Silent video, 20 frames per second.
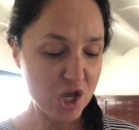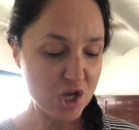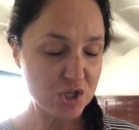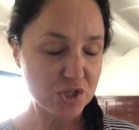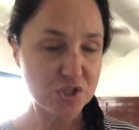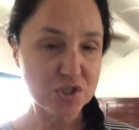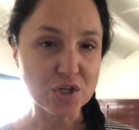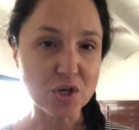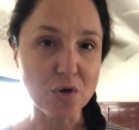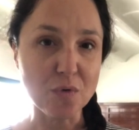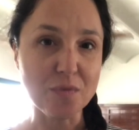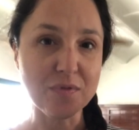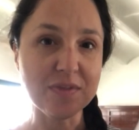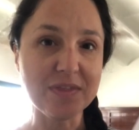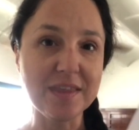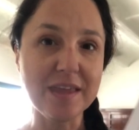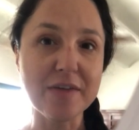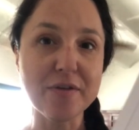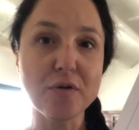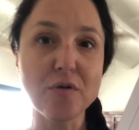So
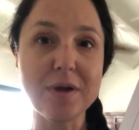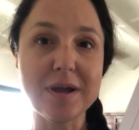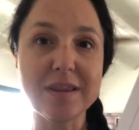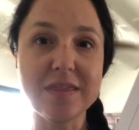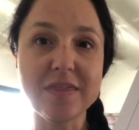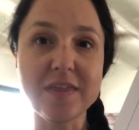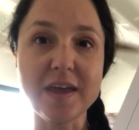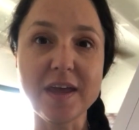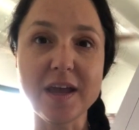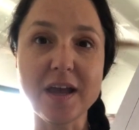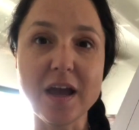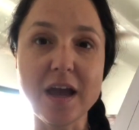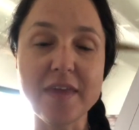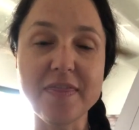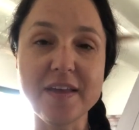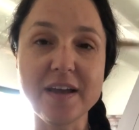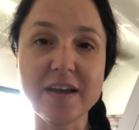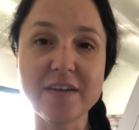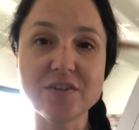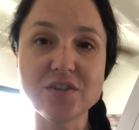the other great thing, I
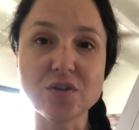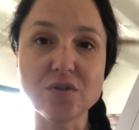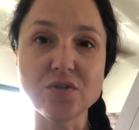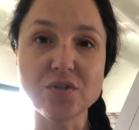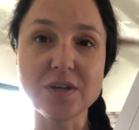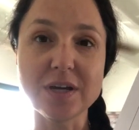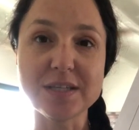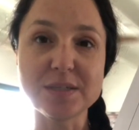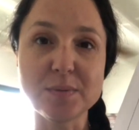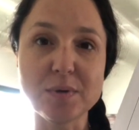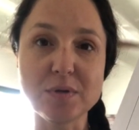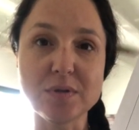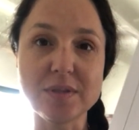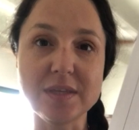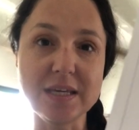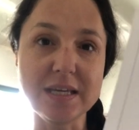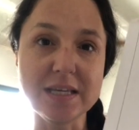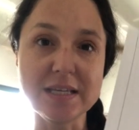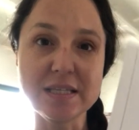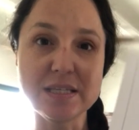think I showed you guys about
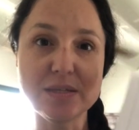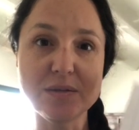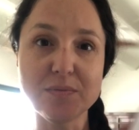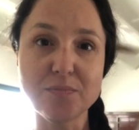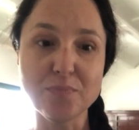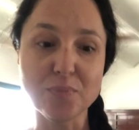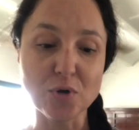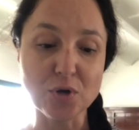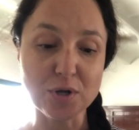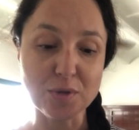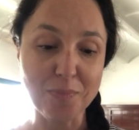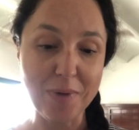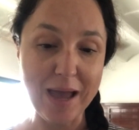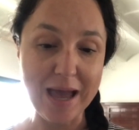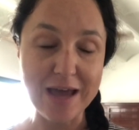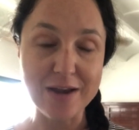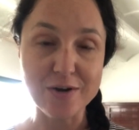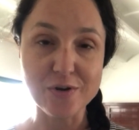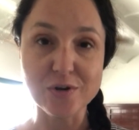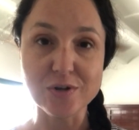these Burda
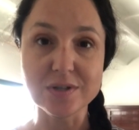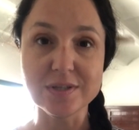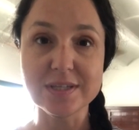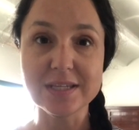patterns,